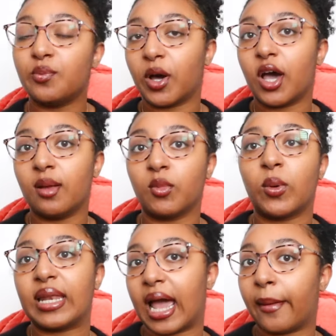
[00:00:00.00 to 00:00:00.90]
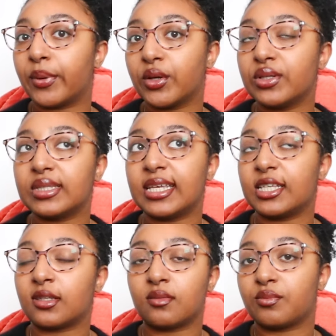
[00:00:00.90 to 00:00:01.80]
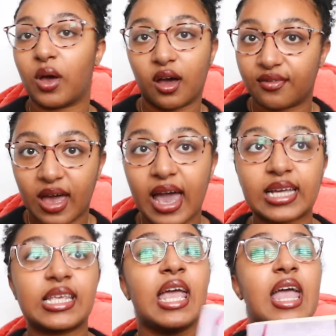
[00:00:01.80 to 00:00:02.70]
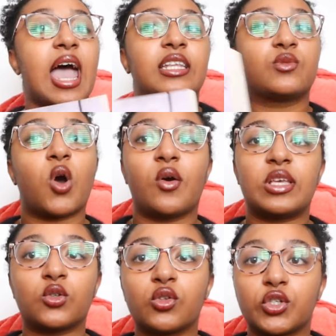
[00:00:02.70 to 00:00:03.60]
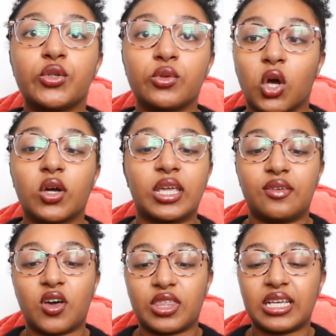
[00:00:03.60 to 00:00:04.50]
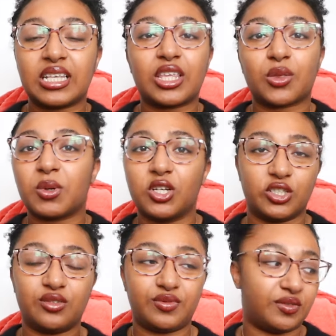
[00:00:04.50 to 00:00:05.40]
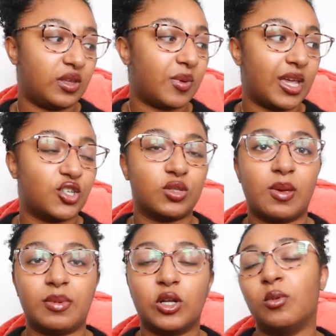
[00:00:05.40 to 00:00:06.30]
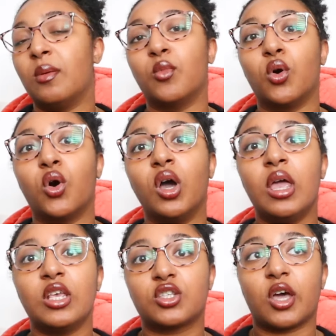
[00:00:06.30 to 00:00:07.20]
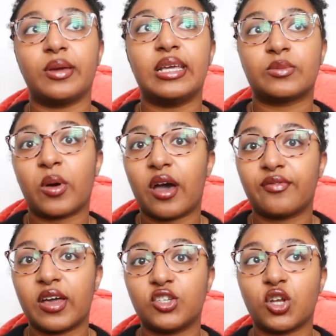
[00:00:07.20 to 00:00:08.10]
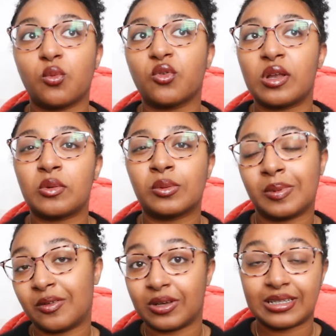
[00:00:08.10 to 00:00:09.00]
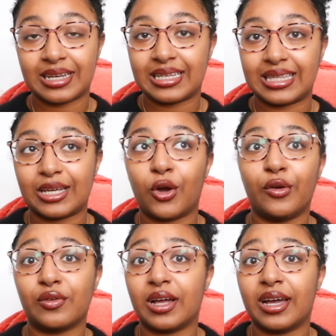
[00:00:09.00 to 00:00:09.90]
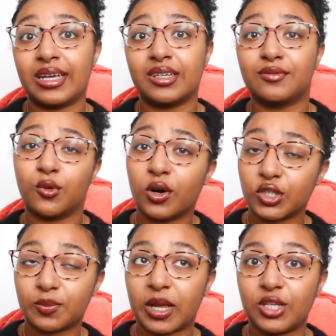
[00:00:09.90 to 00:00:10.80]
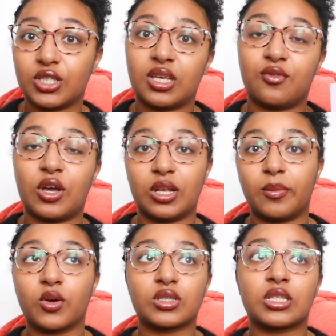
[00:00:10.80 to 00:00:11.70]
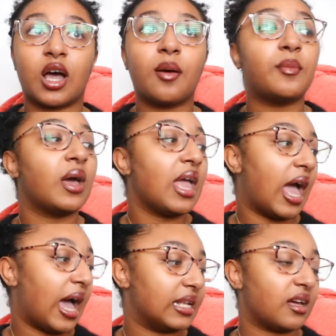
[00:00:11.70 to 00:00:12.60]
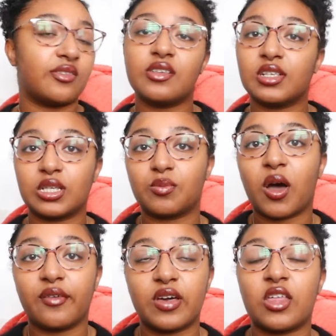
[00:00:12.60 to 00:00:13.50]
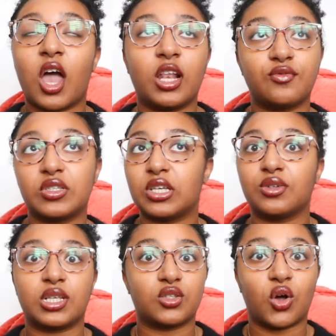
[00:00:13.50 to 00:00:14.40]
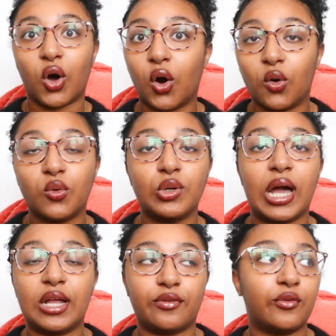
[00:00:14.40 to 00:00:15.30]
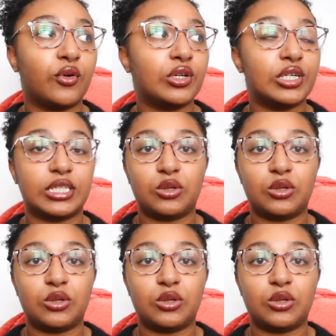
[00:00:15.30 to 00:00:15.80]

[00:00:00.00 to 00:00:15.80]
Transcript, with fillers: burn but when it happens it's perfect and as well it's not too long either I think it's like 350 pages maybe a little bit more so it's perfect you don't really want to be reading anything over like 400 pages if you're in a book slump and I think this is perfect I love the series as a whole and Flawless